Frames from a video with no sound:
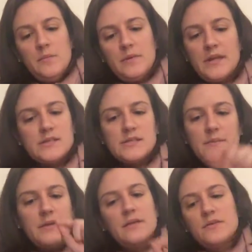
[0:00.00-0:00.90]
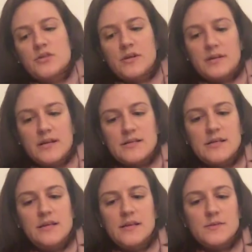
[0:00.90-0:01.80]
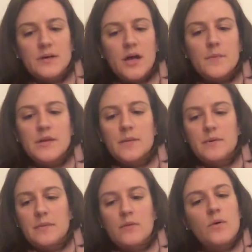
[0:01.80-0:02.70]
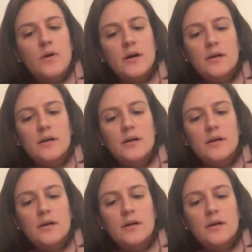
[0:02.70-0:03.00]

But that's something in the chart that I see and that's been coming up in my work